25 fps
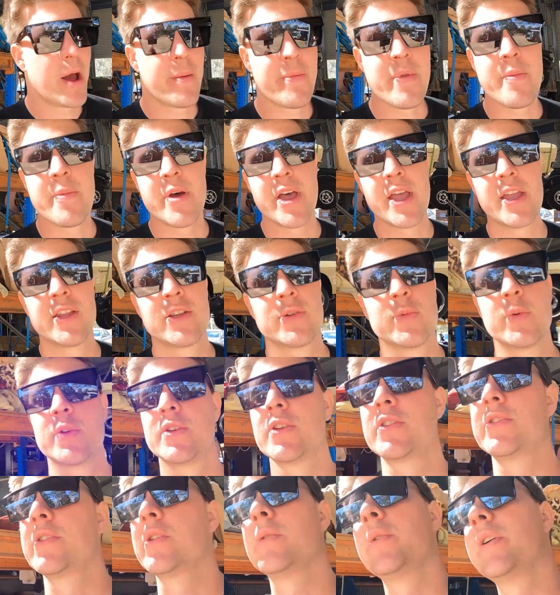up the beach,
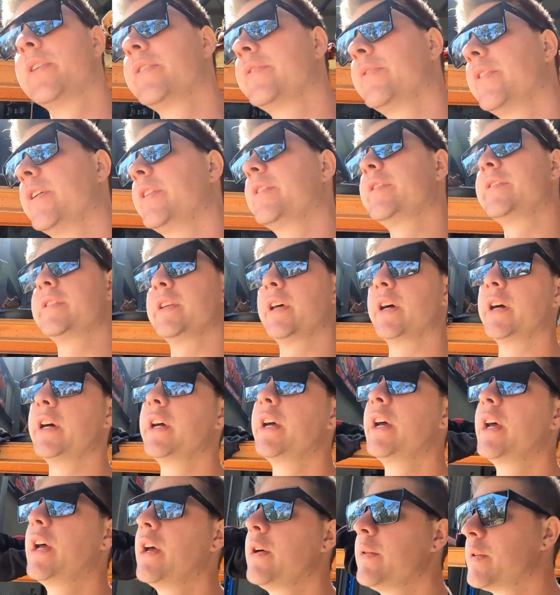which is always fun. So
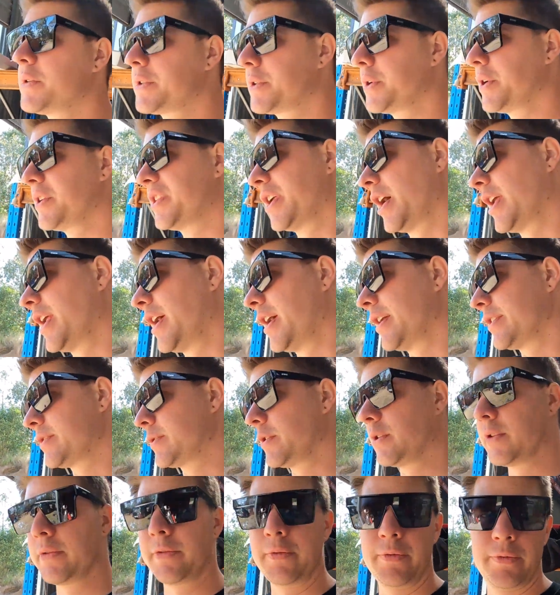we'll sort that out,
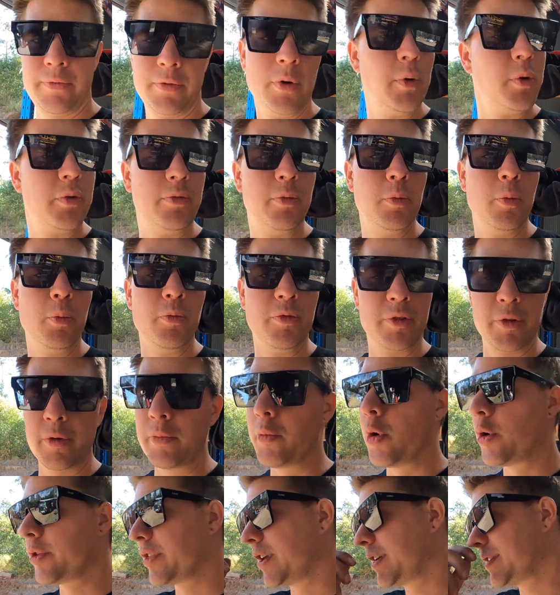so a few
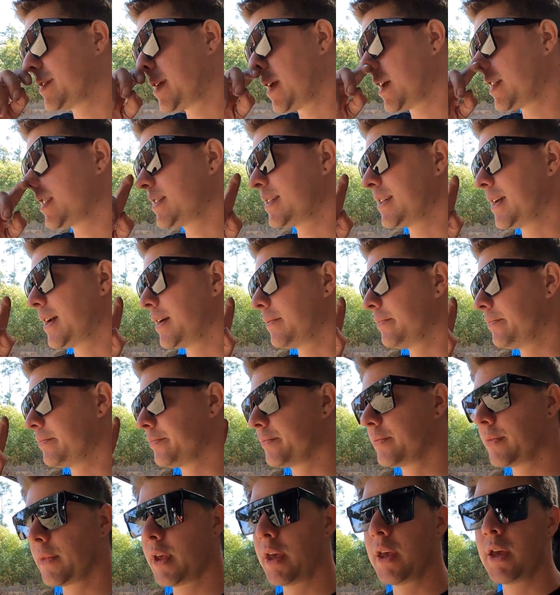more things out.
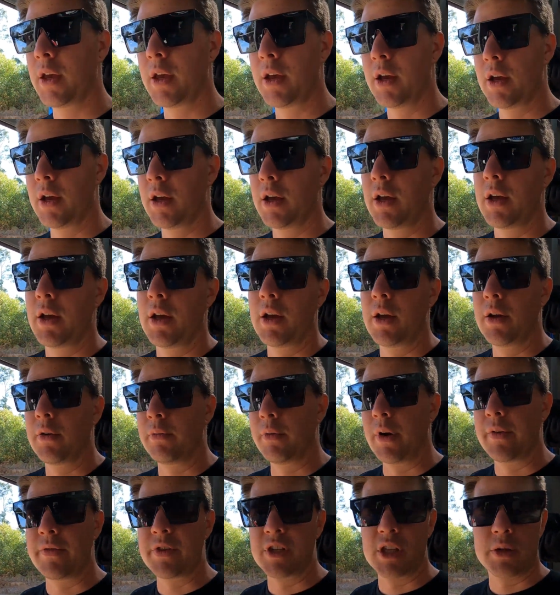
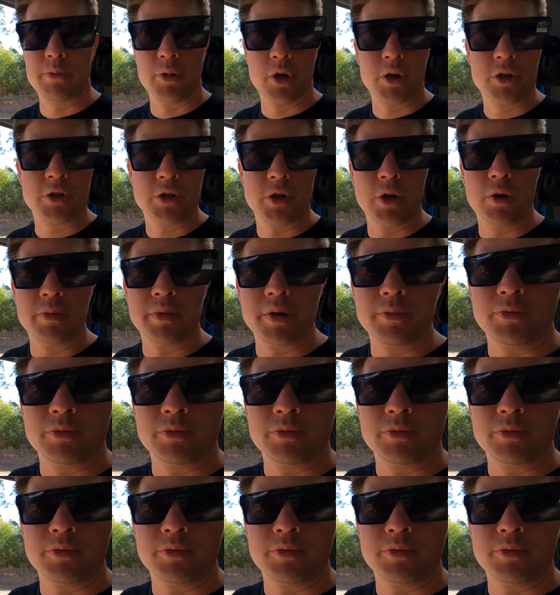Revisit the box tune a